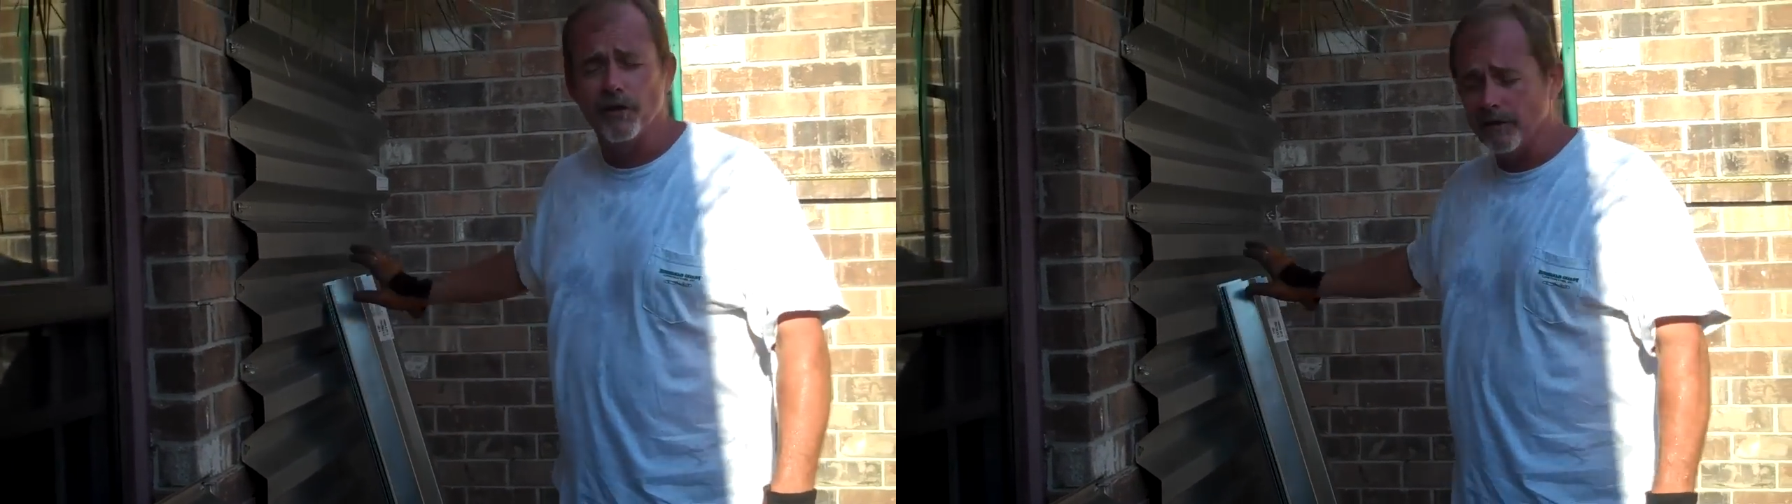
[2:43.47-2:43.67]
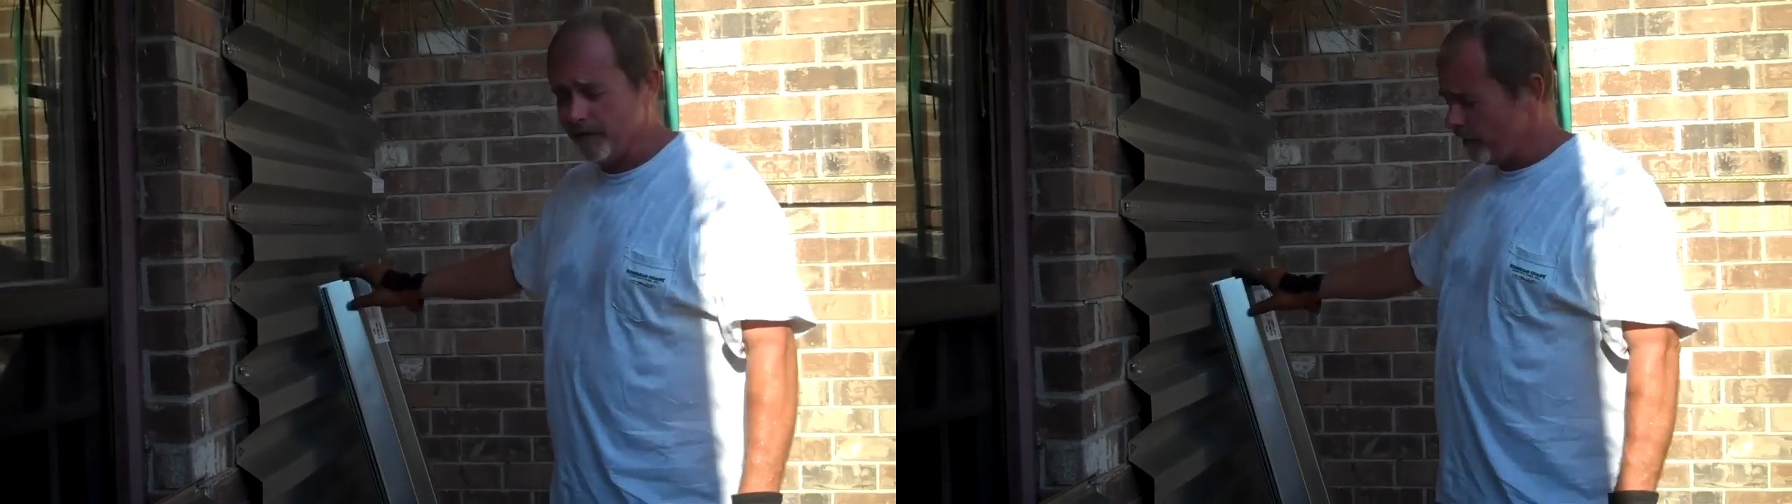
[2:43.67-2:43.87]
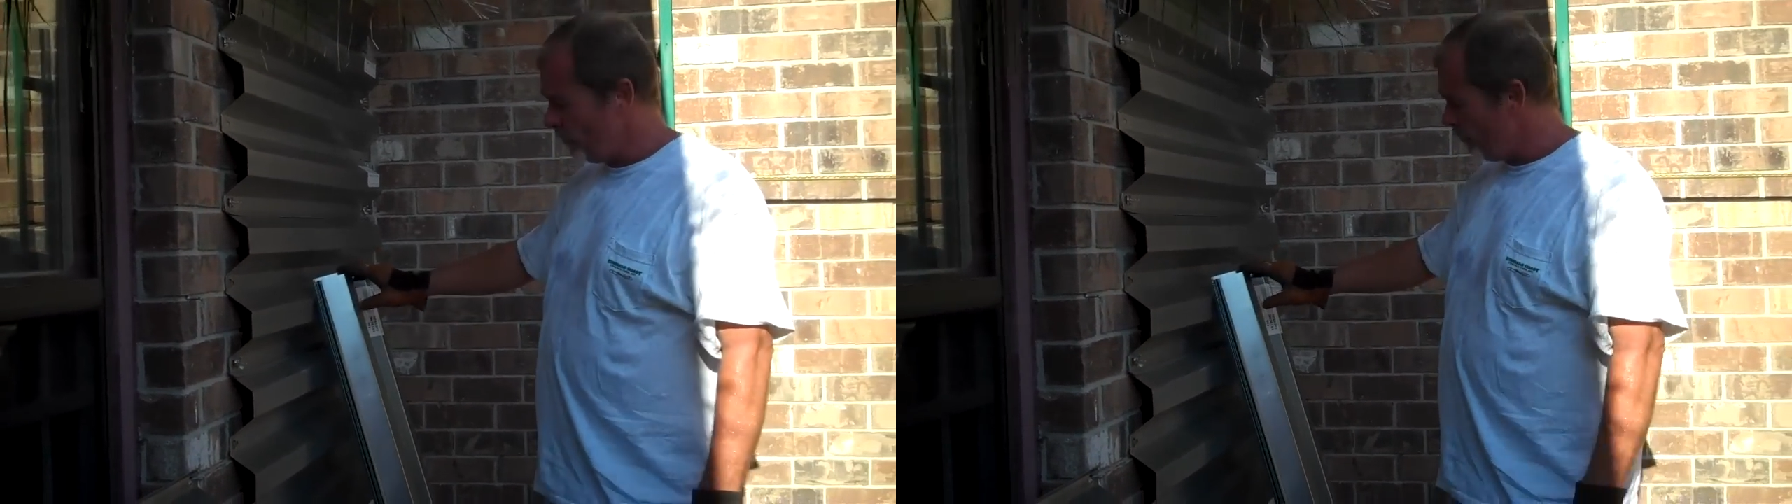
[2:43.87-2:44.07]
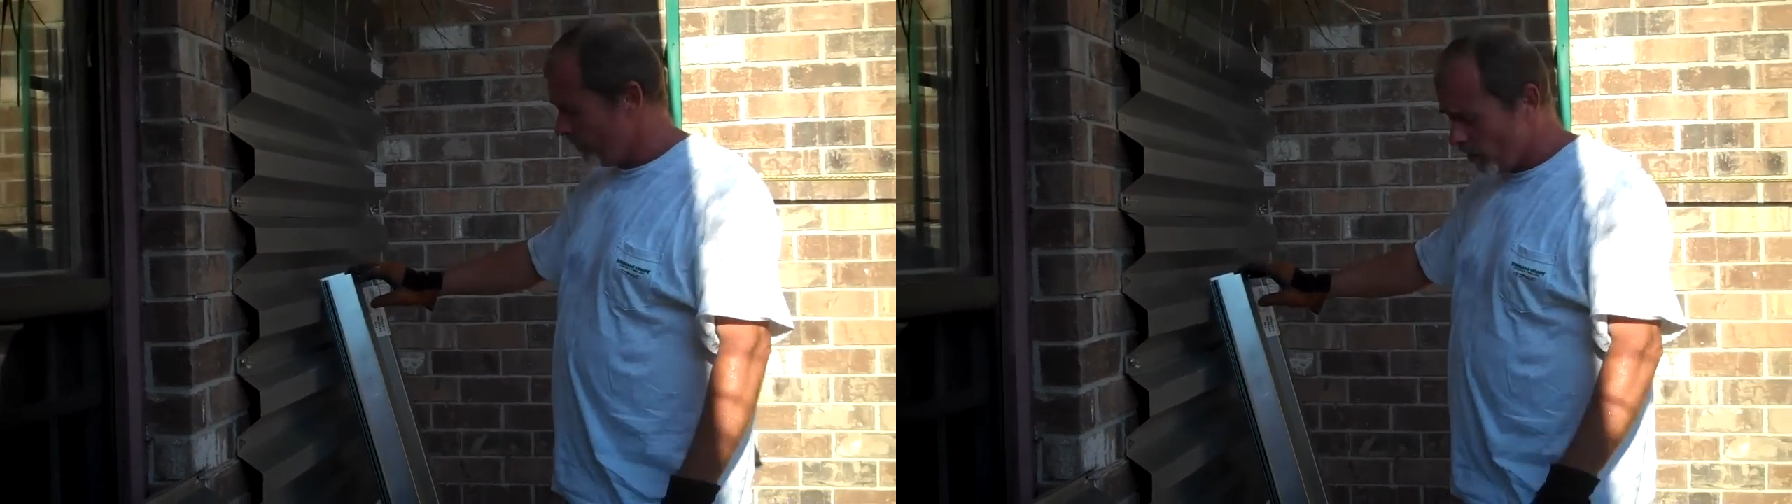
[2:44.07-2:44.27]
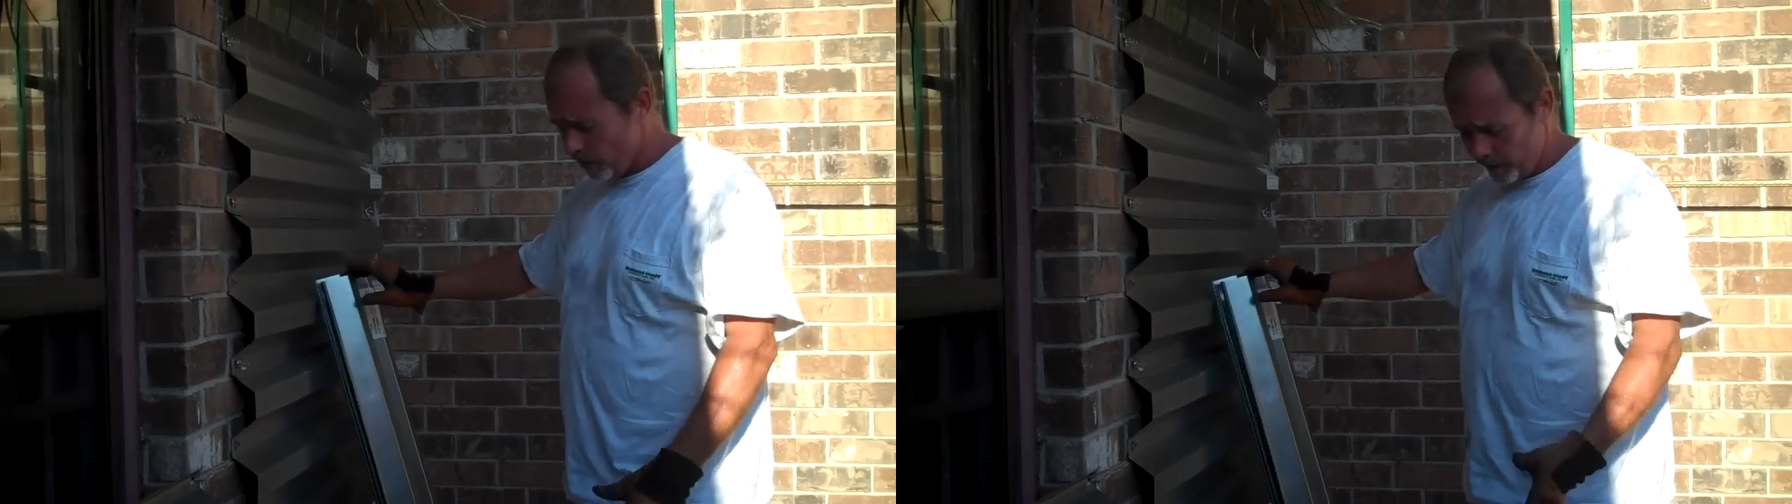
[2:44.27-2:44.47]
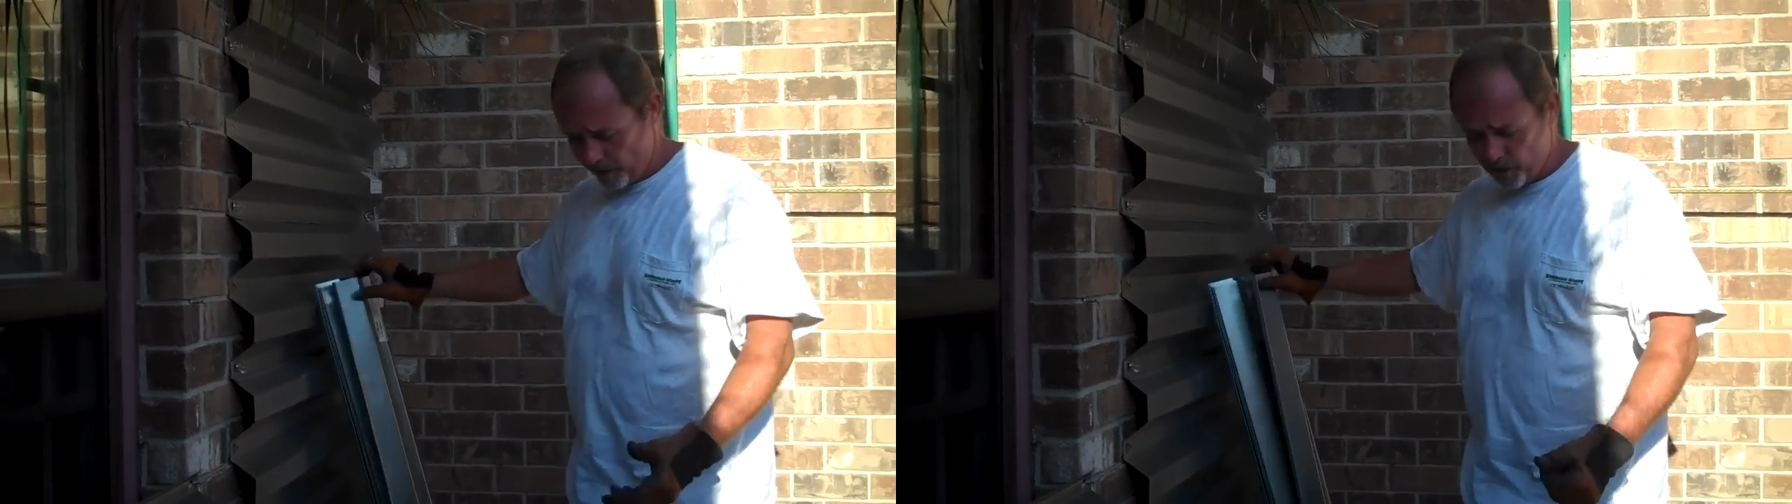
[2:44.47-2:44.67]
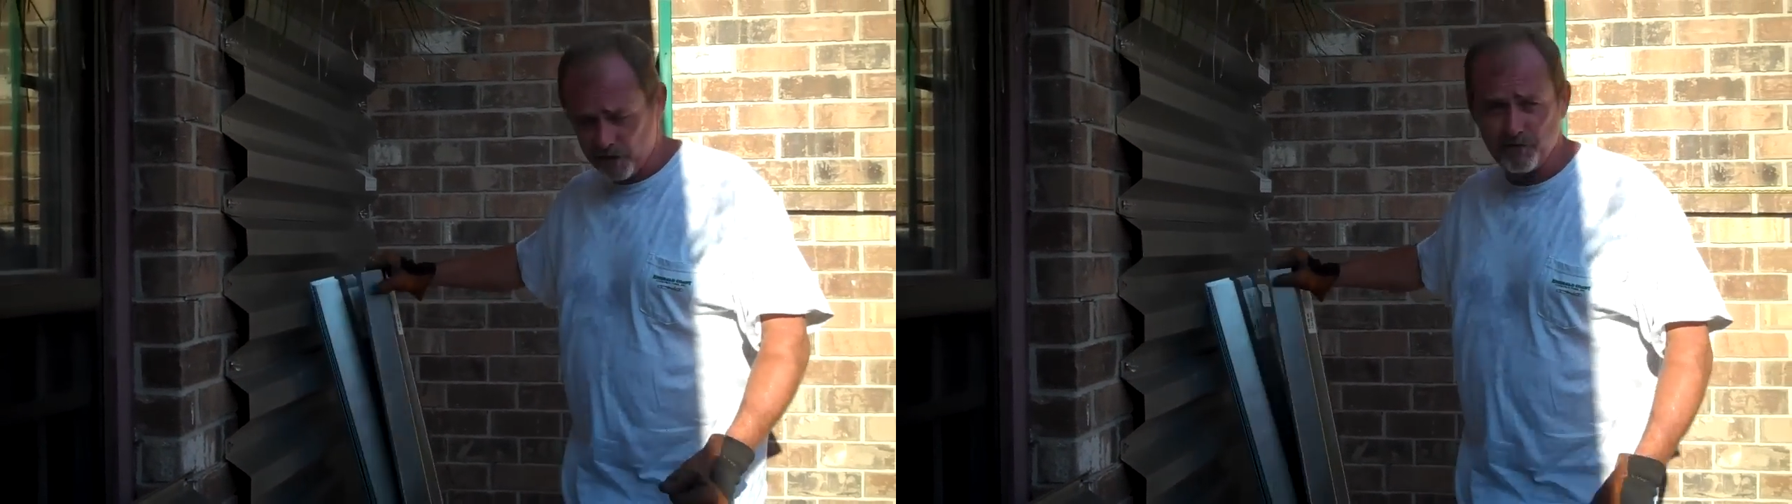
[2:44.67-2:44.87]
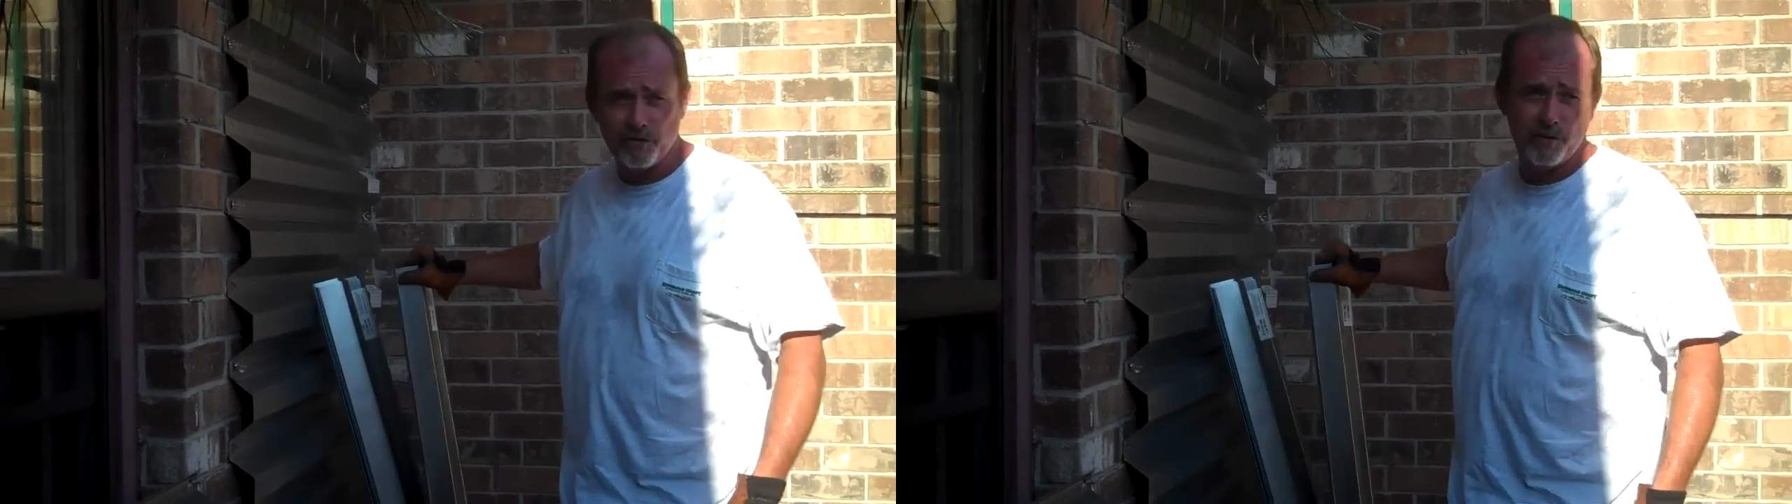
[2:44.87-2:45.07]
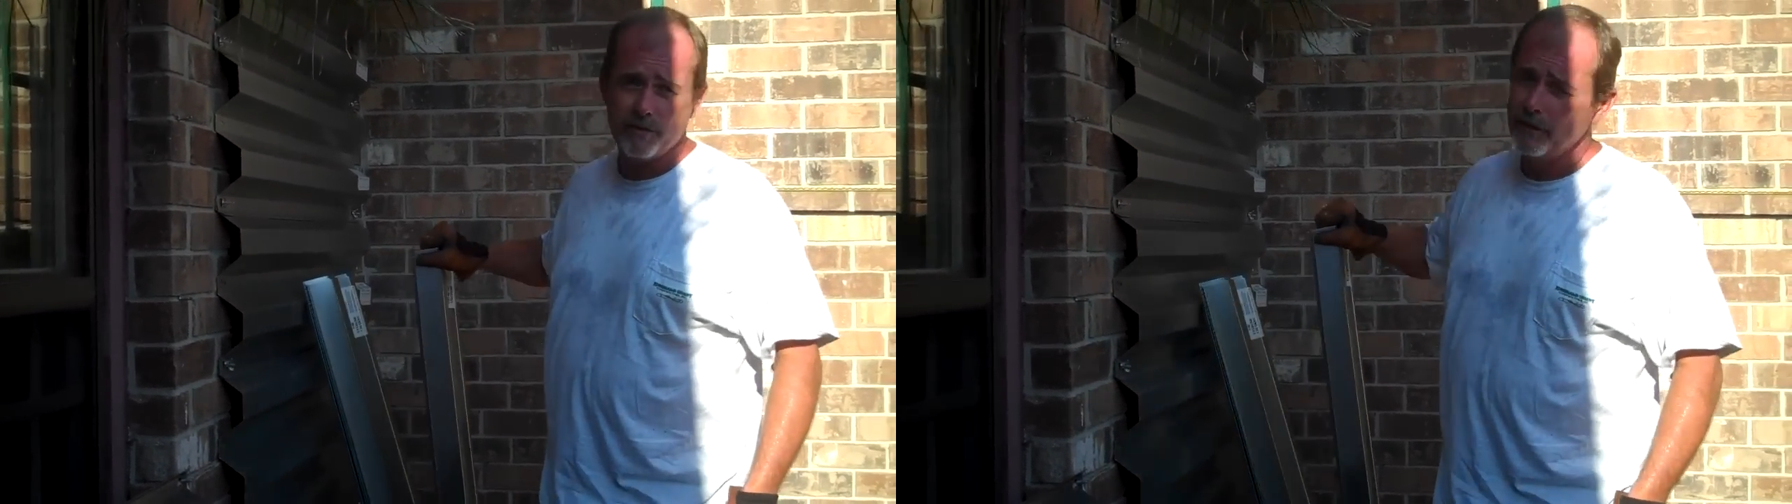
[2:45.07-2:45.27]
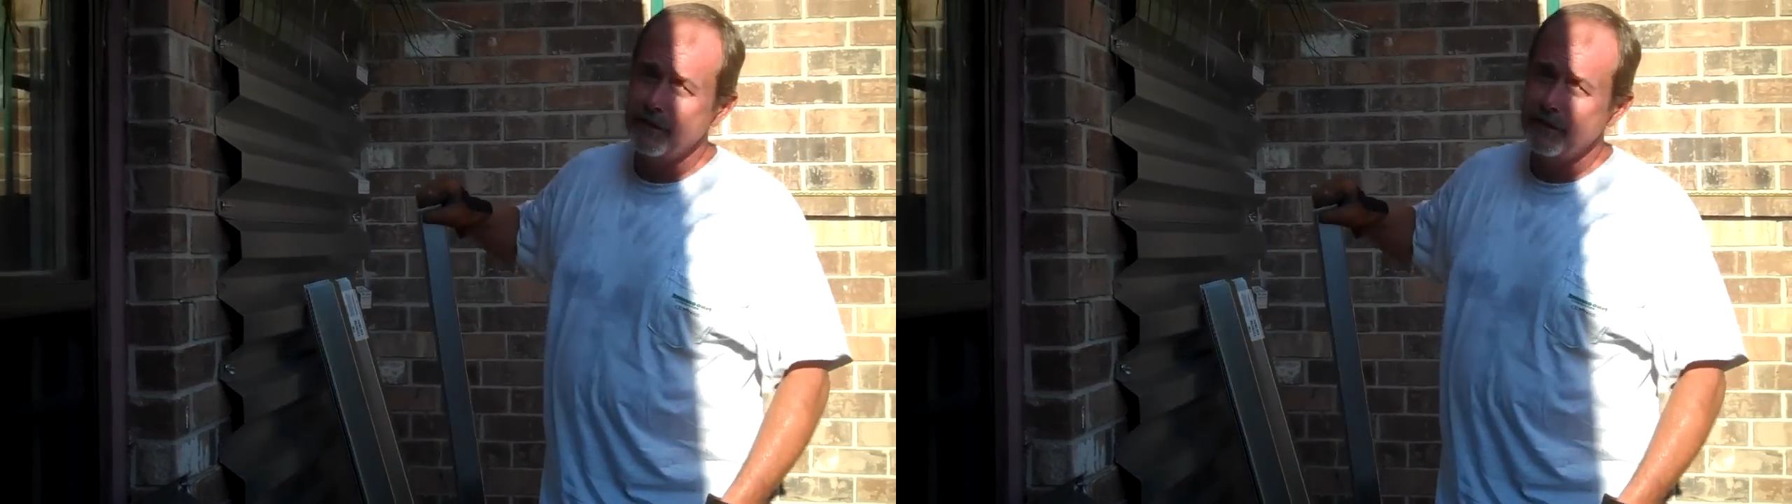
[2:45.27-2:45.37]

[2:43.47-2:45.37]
And if they do fall, it can cut you in